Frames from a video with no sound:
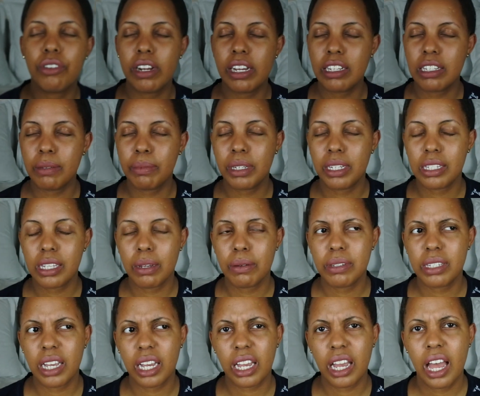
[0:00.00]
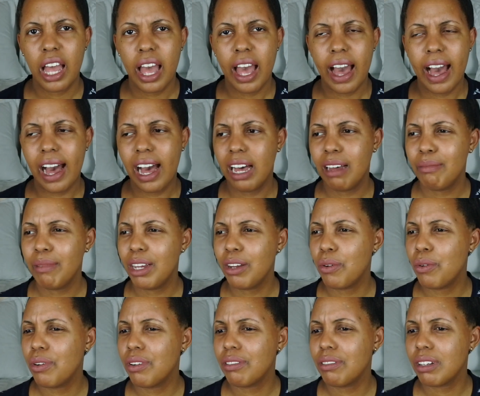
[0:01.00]
crazy because I was like, how am
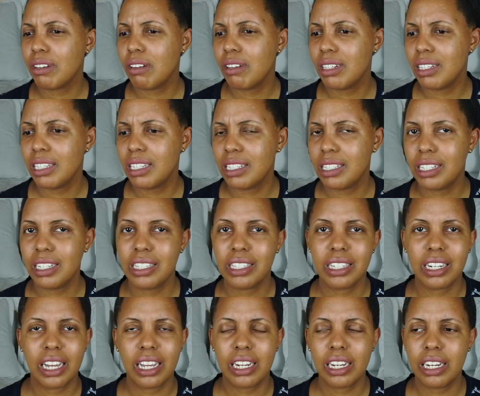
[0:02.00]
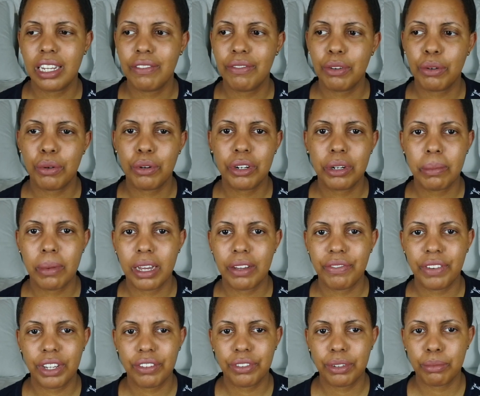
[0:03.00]
I ordering all of these things and I didn't even order my
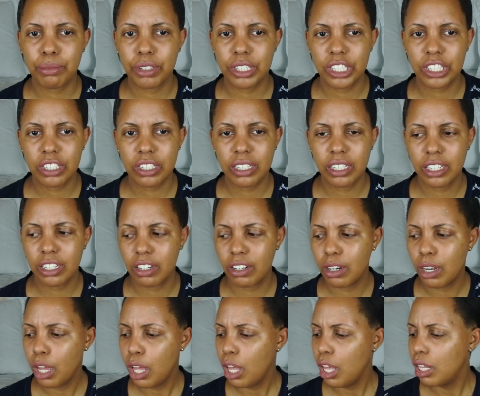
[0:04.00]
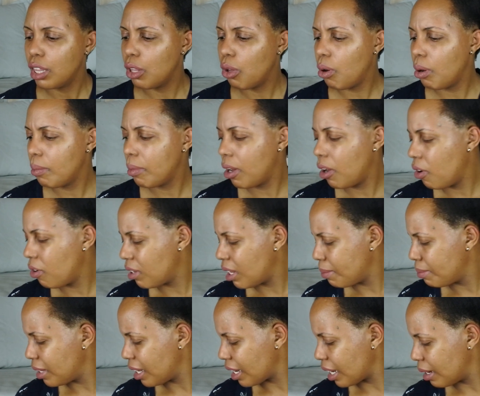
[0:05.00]
favorite brush cleaner? Lo and behold,
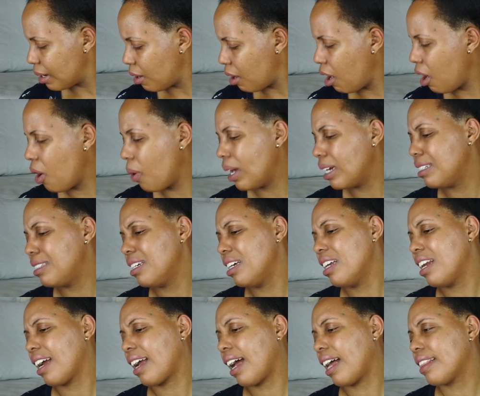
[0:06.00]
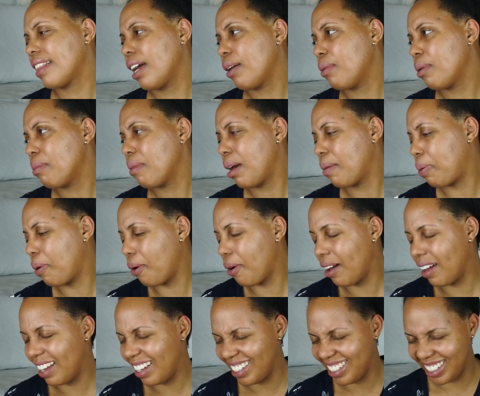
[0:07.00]
I'm like, oh, I did. I got that with my
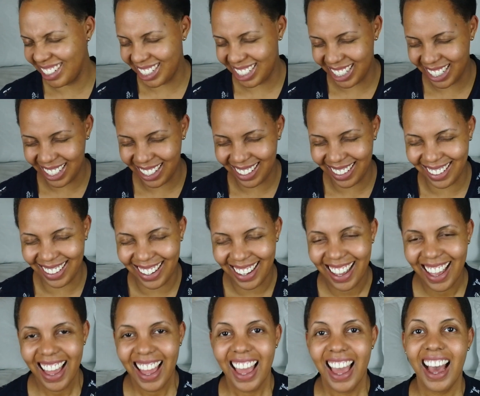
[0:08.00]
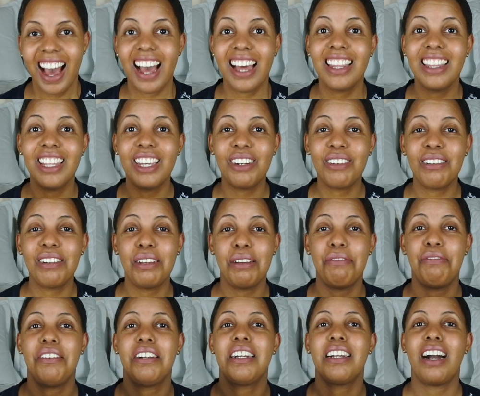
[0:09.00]
points. I
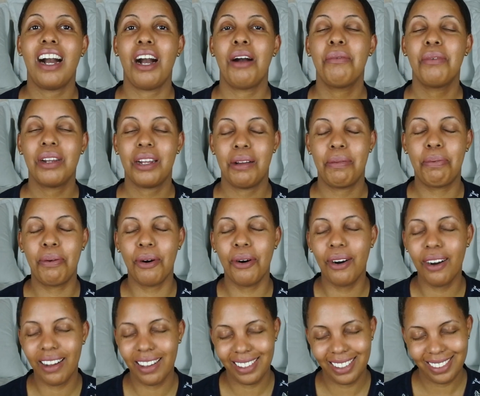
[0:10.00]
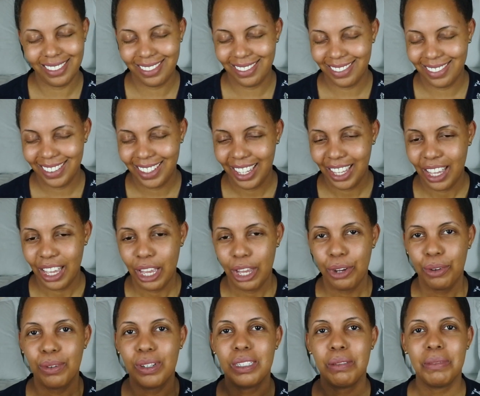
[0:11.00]
literally forgot what I bought,
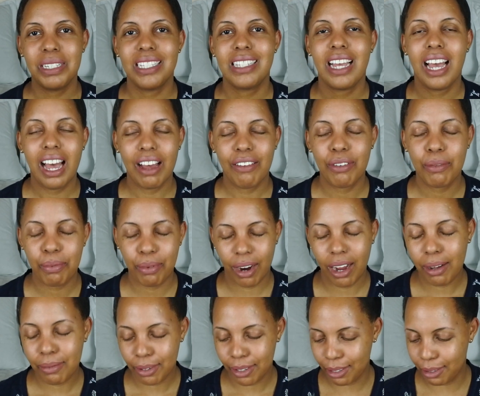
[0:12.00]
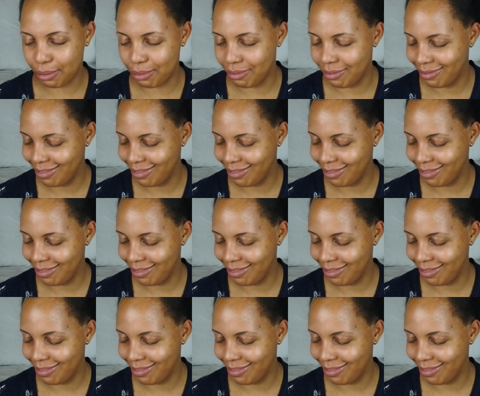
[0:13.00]
which means I have a problem.